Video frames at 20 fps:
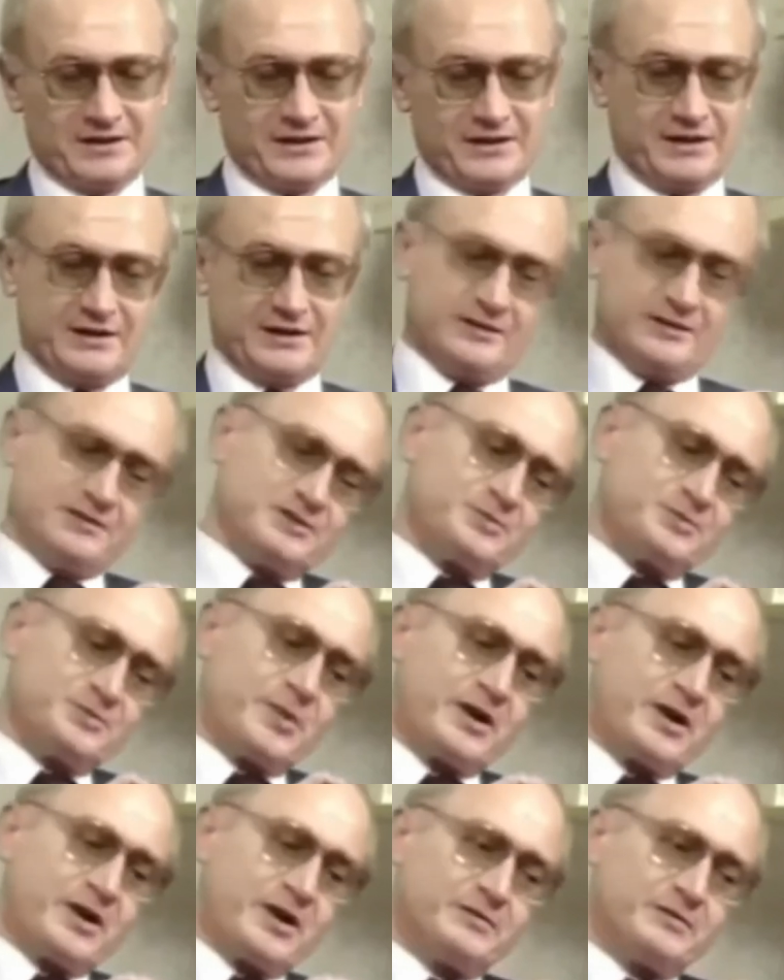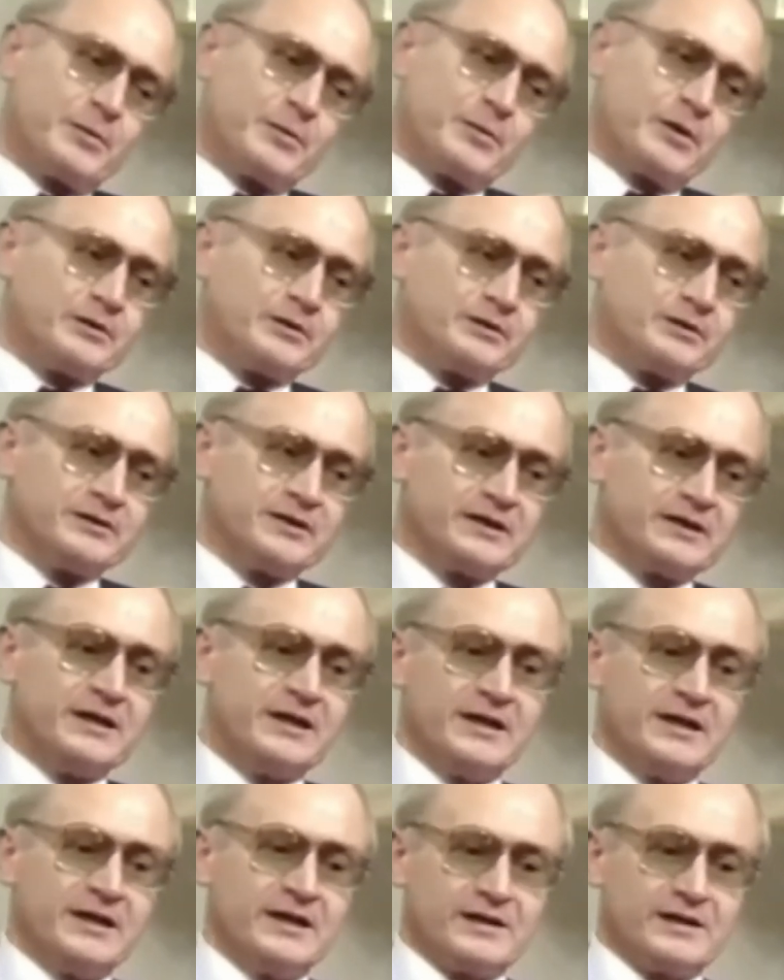uh, in this part of the world
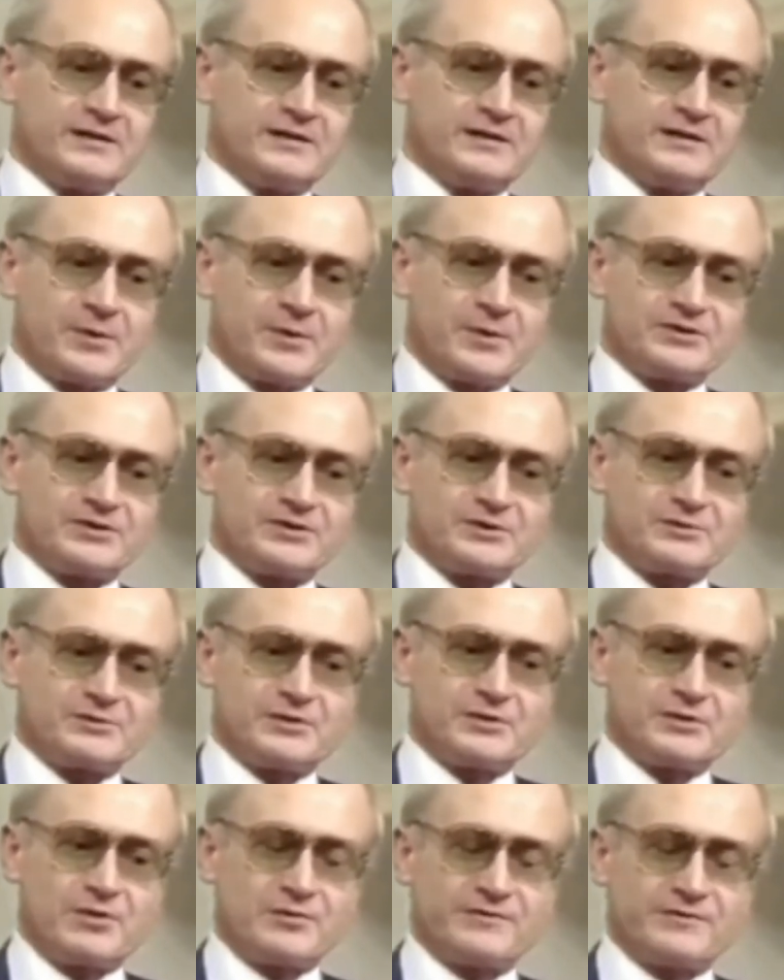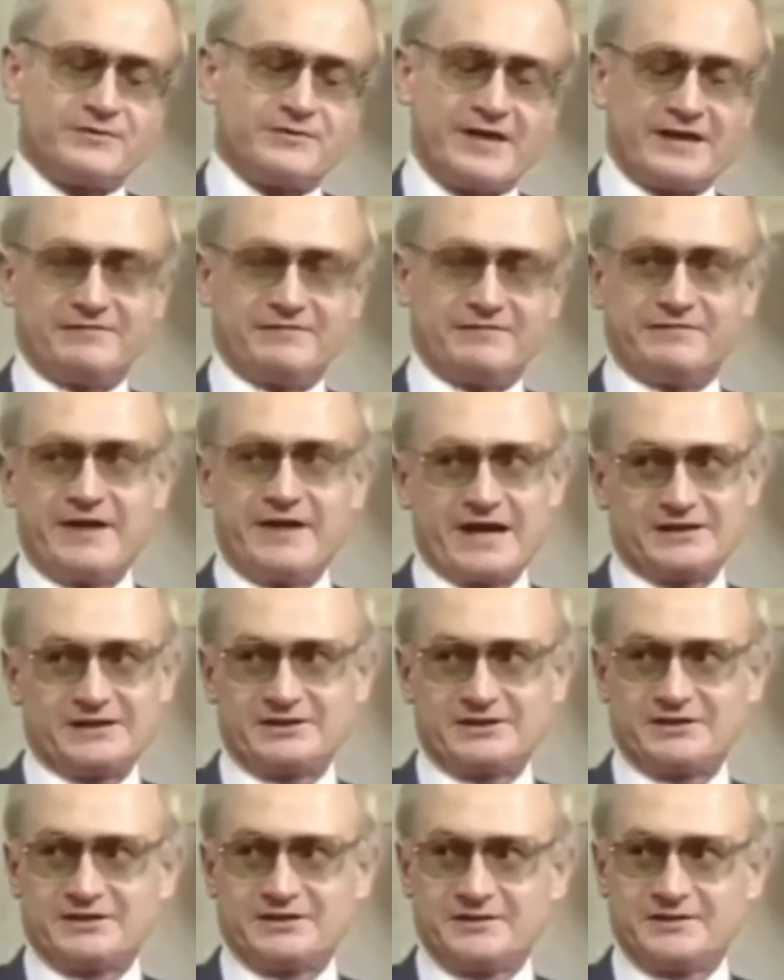that the process will go that
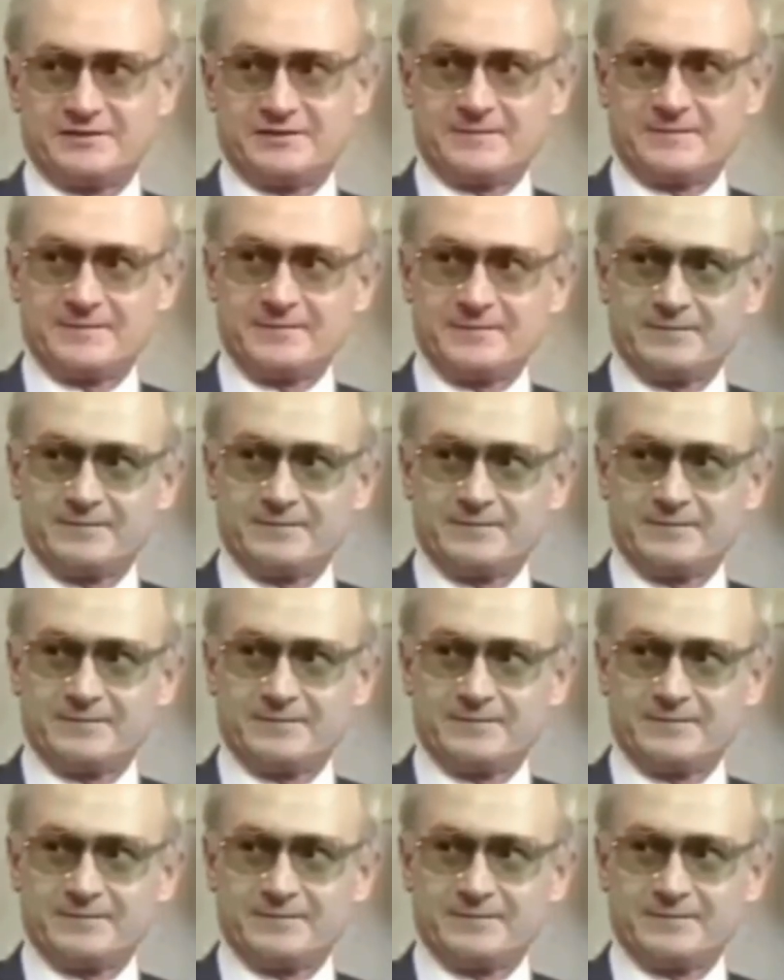fast.